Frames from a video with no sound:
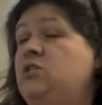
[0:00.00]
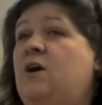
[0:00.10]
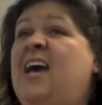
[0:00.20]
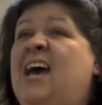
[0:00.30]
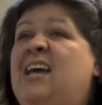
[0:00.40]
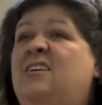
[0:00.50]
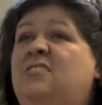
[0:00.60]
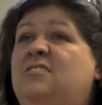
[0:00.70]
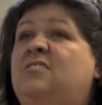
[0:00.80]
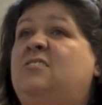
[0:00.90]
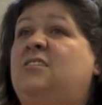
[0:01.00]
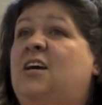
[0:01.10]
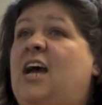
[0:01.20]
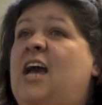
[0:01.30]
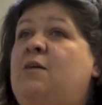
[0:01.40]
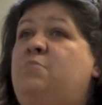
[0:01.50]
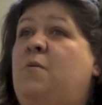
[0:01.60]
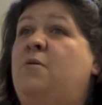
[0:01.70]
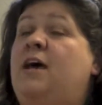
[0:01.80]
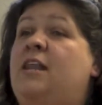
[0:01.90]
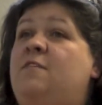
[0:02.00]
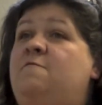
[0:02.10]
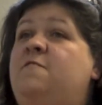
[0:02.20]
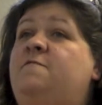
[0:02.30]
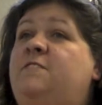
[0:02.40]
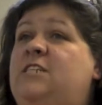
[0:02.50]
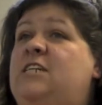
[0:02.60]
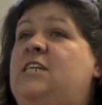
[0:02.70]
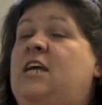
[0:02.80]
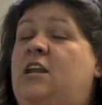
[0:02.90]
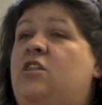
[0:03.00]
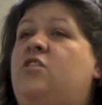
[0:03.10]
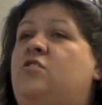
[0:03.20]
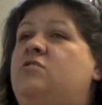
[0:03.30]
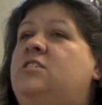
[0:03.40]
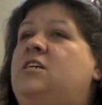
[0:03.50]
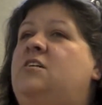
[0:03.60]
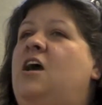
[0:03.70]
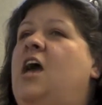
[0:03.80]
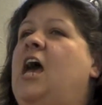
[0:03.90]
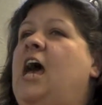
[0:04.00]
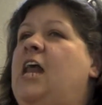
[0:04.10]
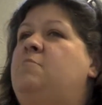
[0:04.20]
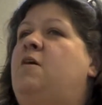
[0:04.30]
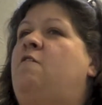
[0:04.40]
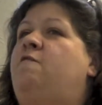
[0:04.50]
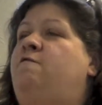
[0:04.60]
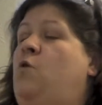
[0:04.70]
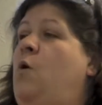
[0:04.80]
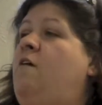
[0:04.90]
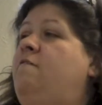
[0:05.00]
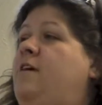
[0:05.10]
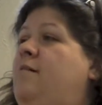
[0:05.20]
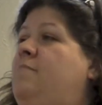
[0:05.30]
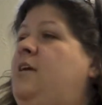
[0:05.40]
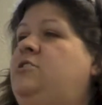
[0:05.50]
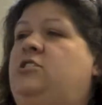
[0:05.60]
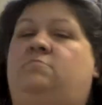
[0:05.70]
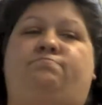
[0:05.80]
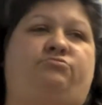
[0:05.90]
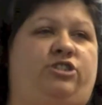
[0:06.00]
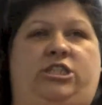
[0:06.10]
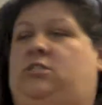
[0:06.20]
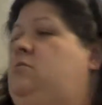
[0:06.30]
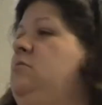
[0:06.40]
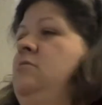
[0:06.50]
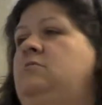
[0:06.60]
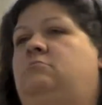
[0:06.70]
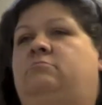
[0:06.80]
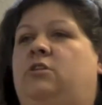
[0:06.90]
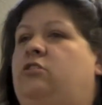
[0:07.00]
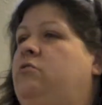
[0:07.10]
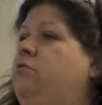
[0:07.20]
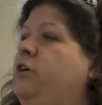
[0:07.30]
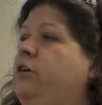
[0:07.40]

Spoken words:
So I had probably out of the 13, had about 4 of them that just through the